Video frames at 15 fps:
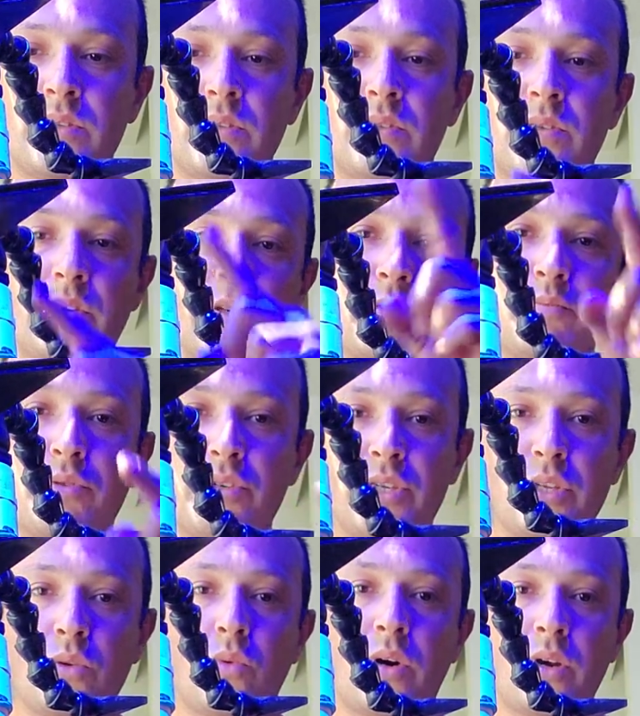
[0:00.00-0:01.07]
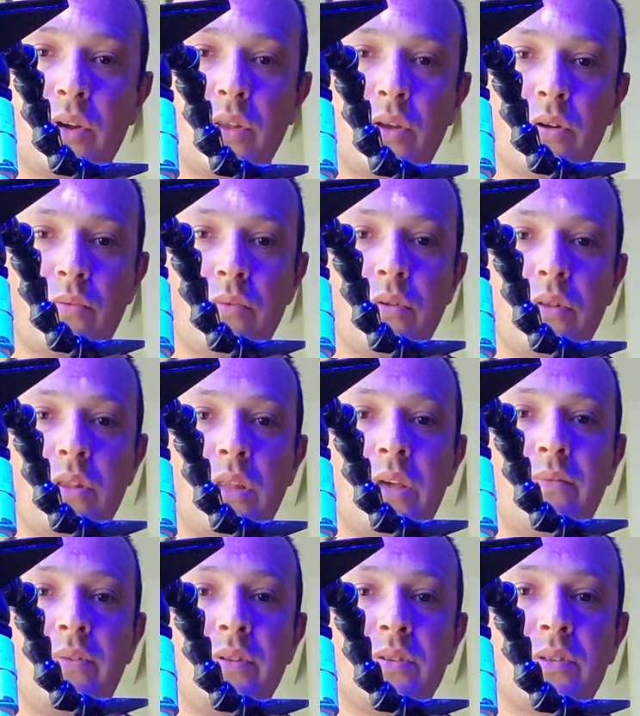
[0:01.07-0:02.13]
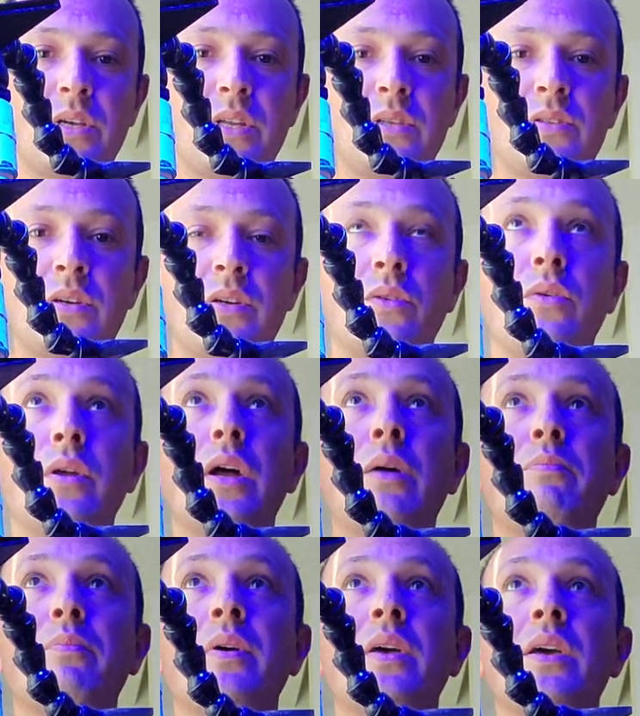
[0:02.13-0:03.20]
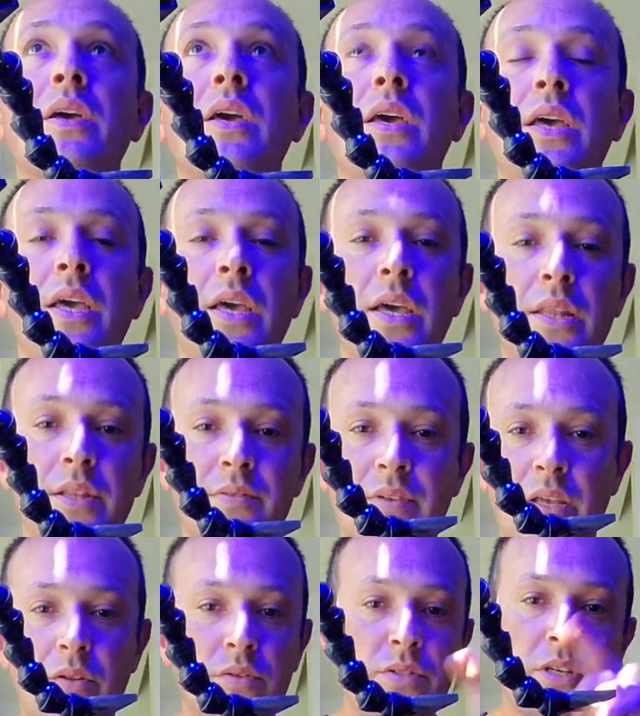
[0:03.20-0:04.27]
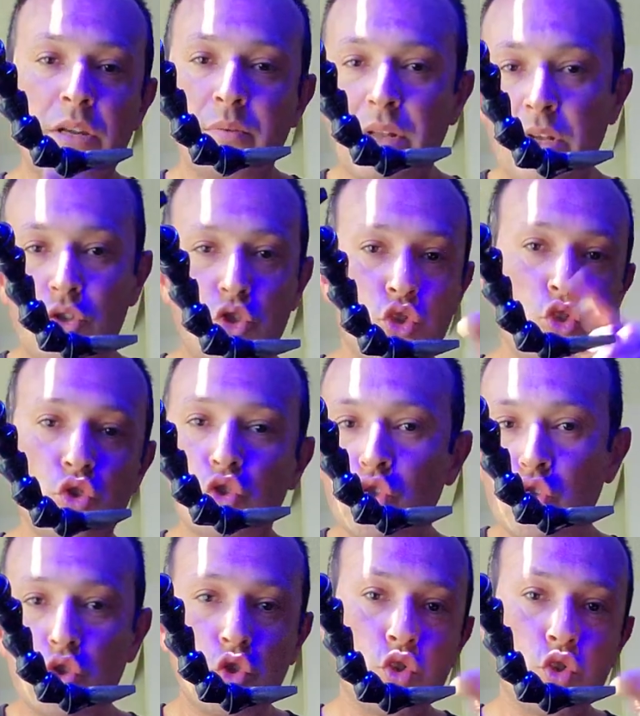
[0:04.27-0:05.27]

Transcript: it starts pushing the water, the level is gonna start going up, and the cycle is gonna be like shh,